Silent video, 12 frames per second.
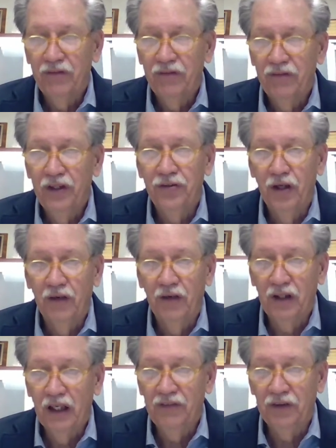but you
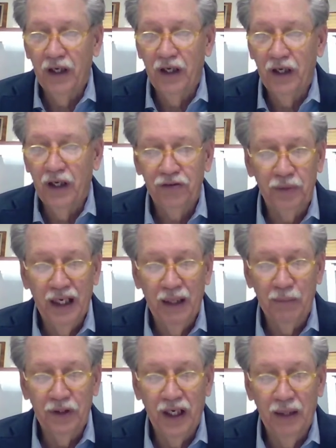still have to leave your house
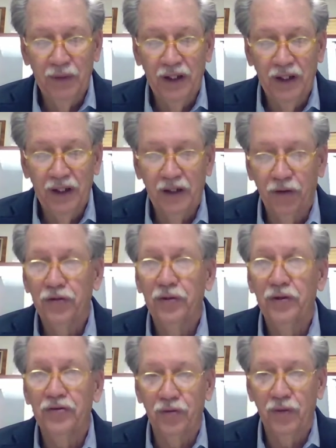from time to time to get
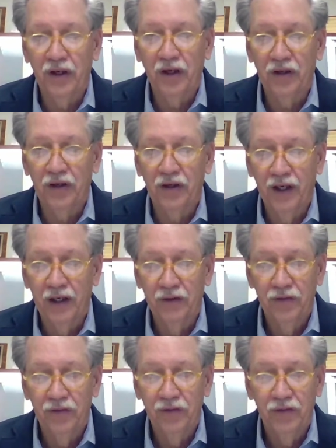groceries or run other
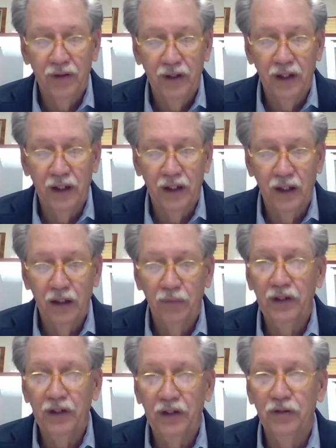errands.
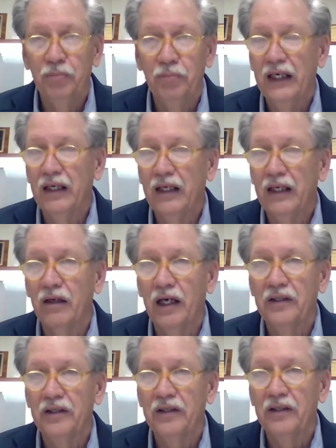Uh, we do make
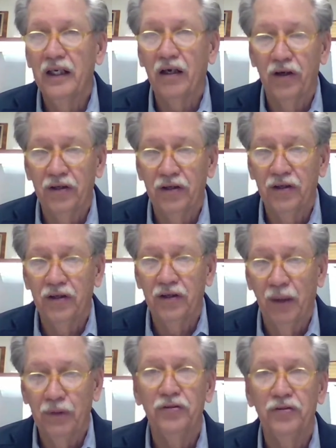a, I think, a good
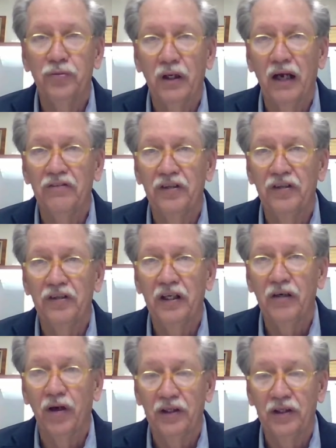attempt, at least what I've
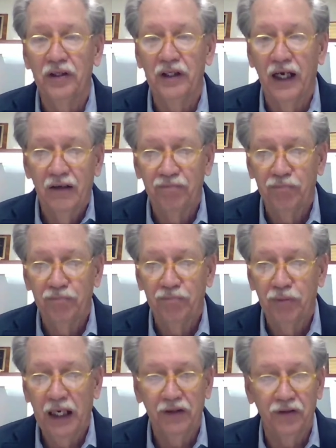seen around Edina,
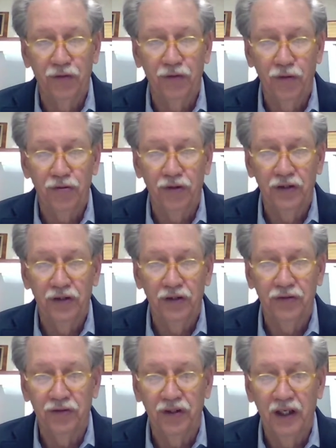of practicing social
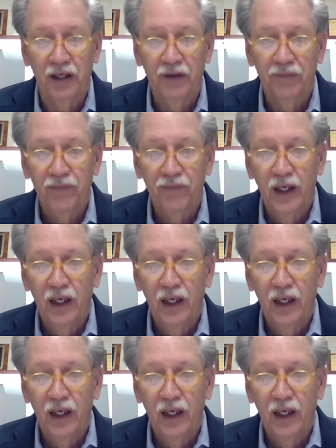distancing.